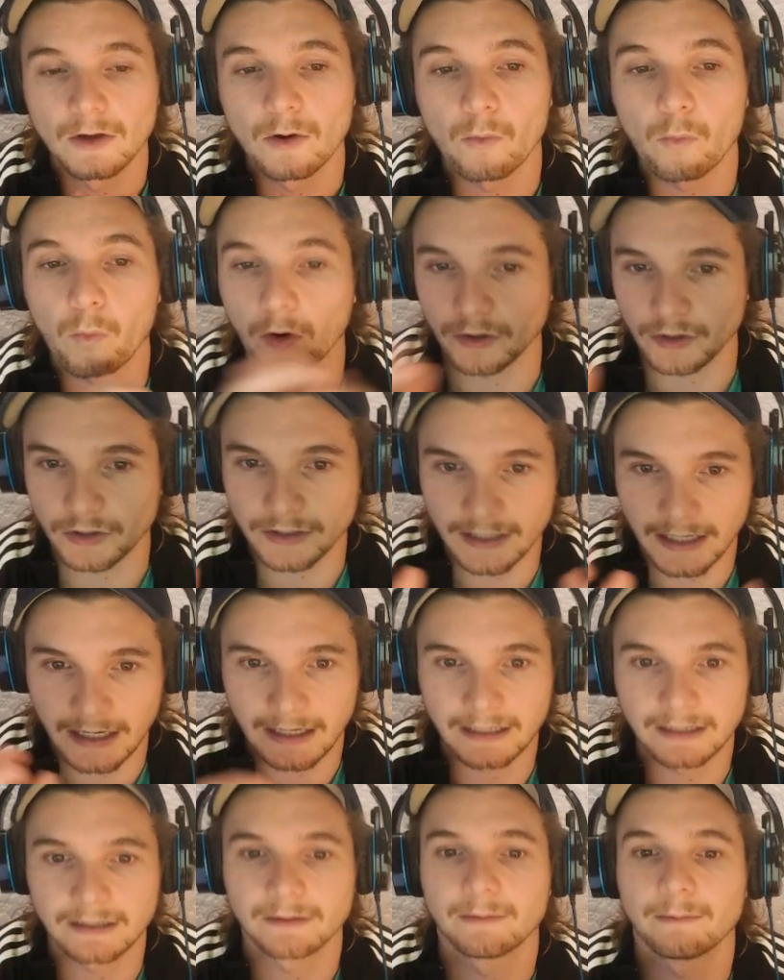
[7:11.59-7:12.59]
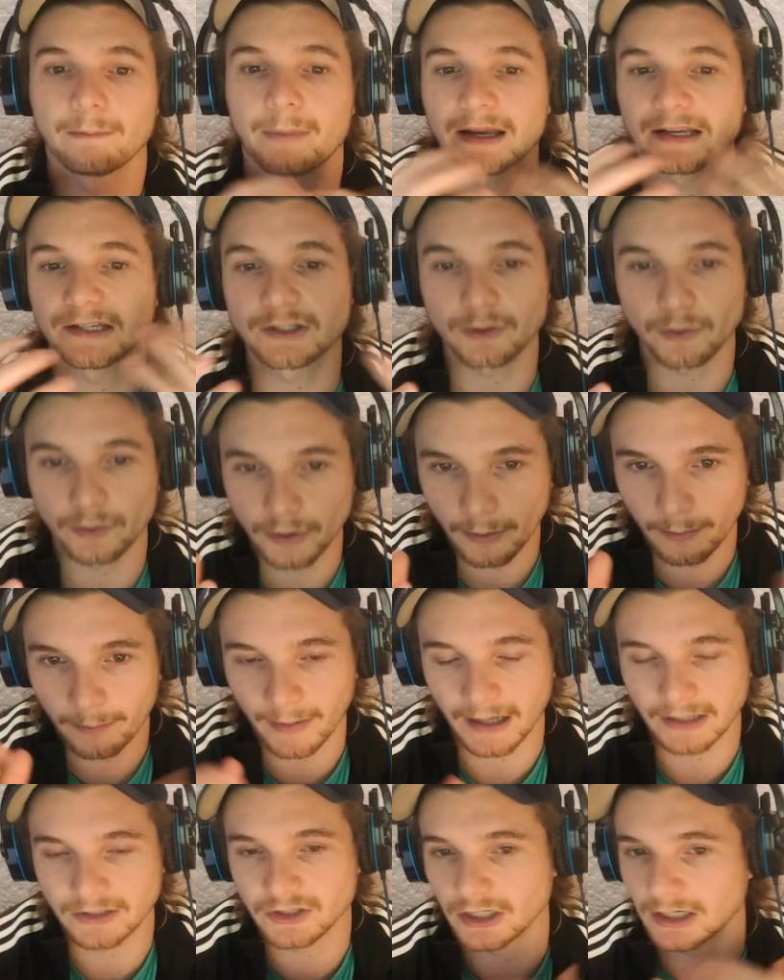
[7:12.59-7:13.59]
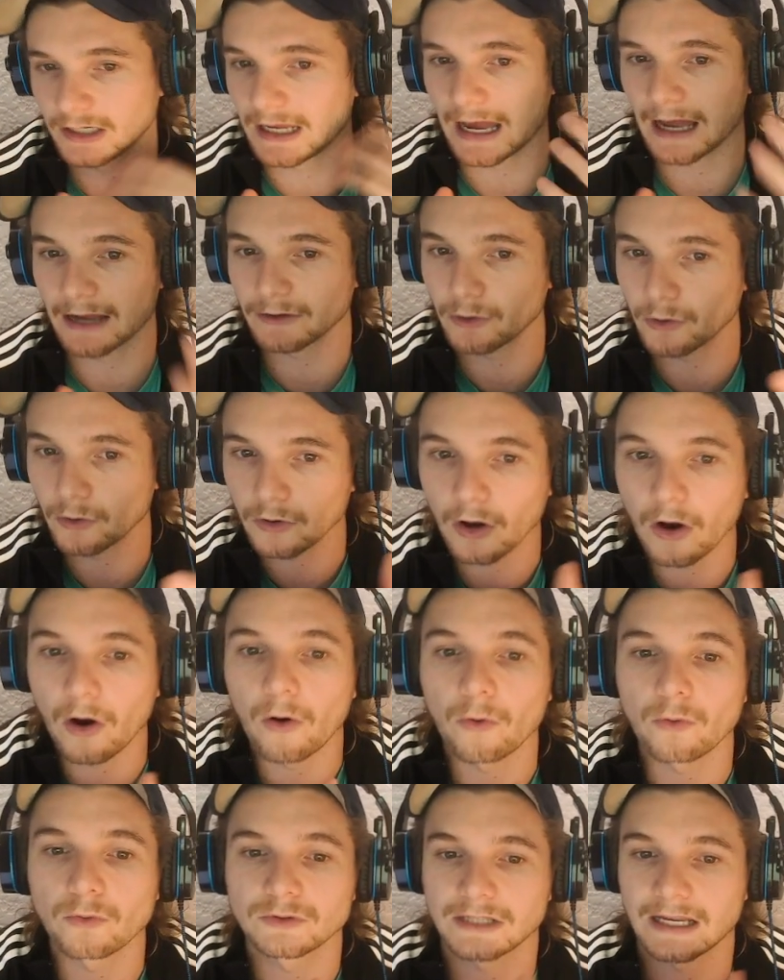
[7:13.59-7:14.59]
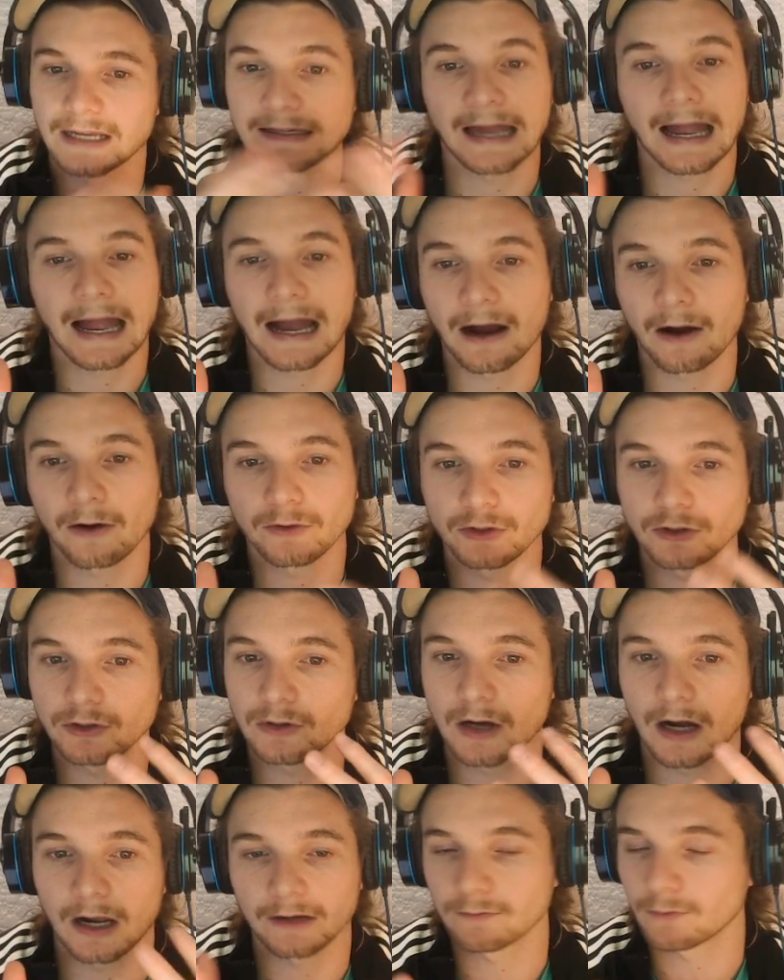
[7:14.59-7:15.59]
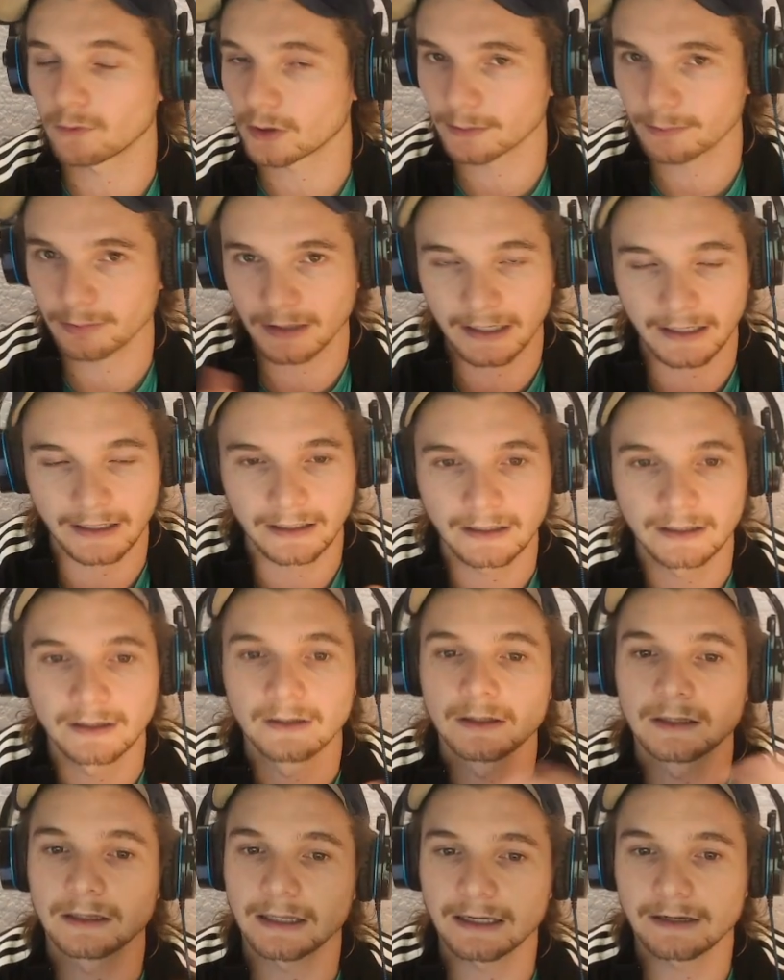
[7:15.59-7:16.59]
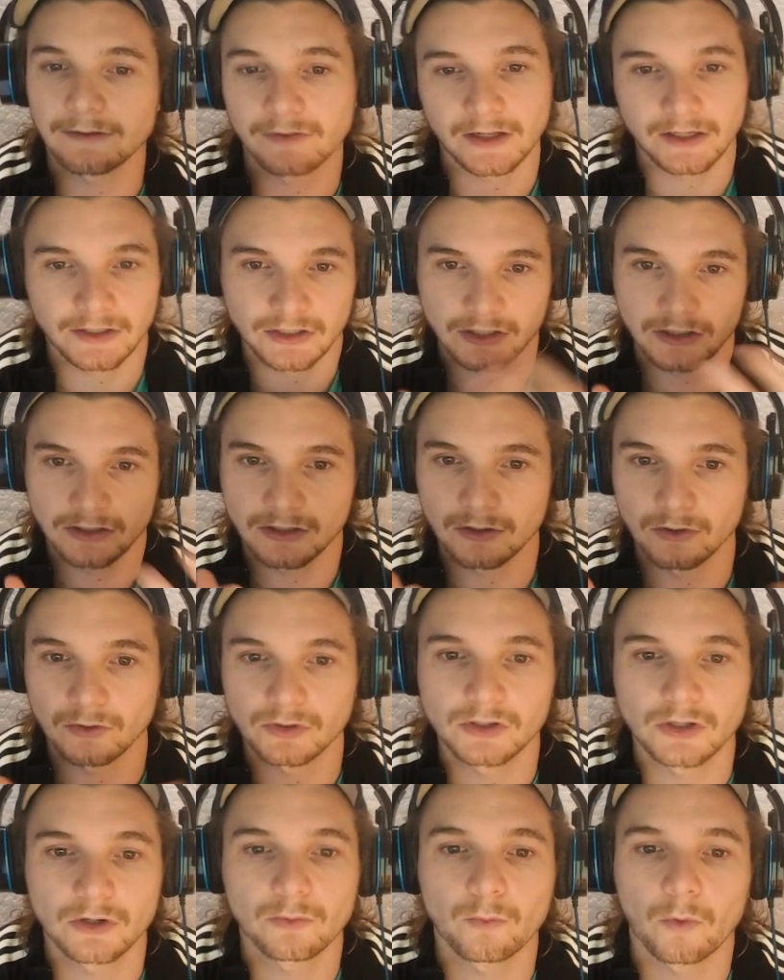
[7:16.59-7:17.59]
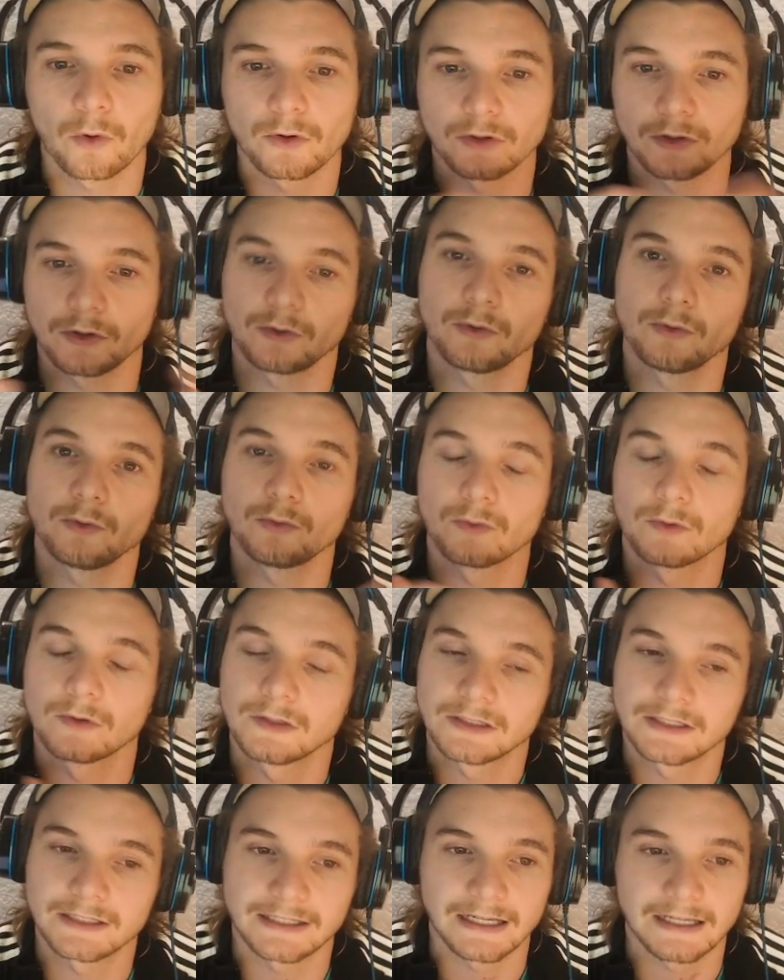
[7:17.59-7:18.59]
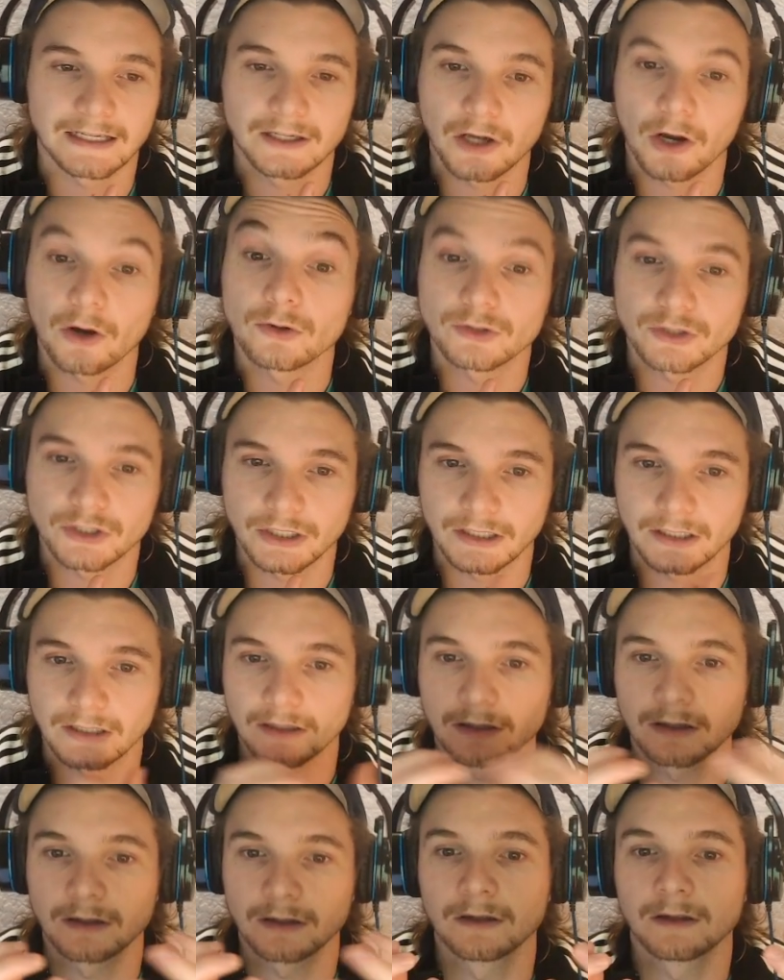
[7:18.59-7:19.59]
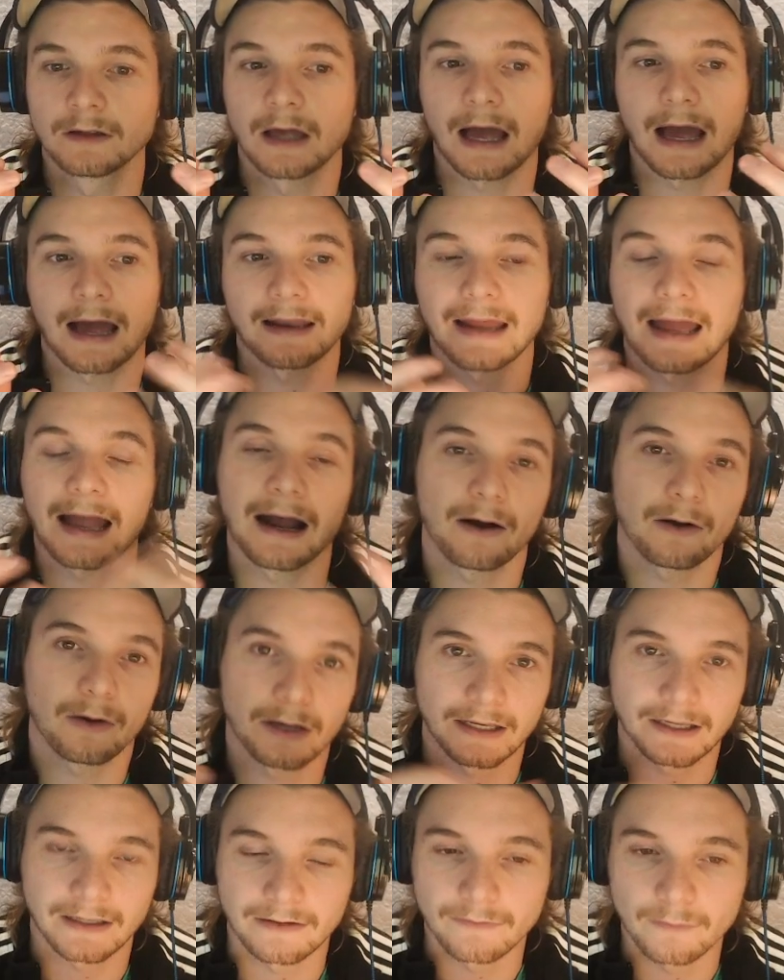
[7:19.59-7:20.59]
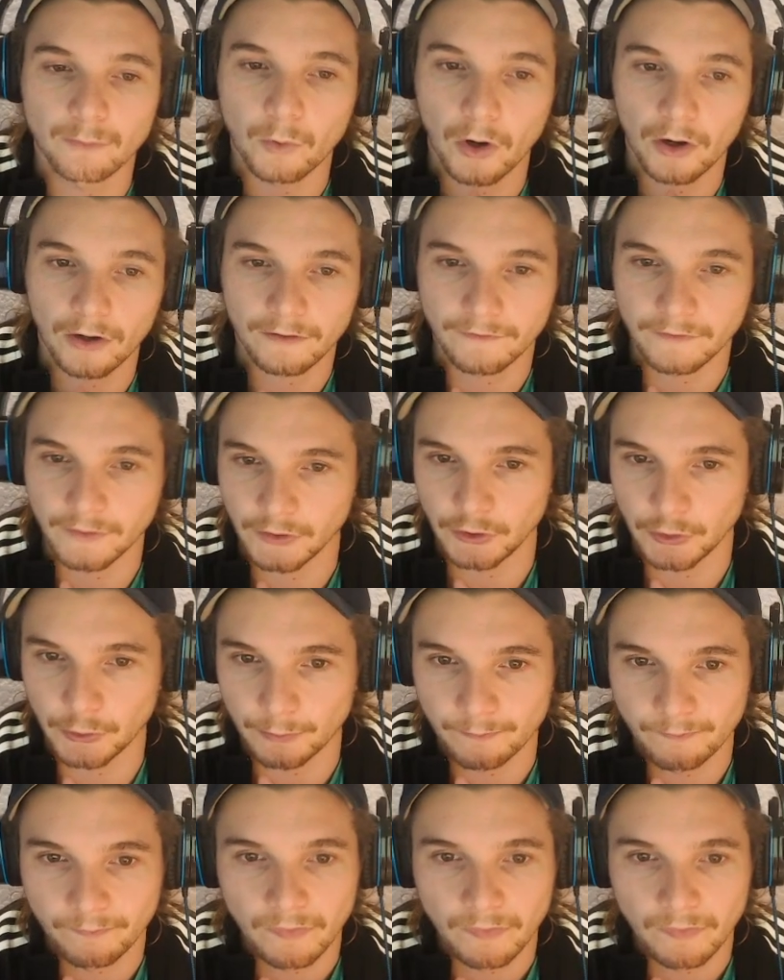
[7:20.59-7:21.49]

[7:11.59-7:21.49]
what you'd need based on your budget and your goals, and how you kind of want to play League of Legends, and also what you see coaching and how it can work for you.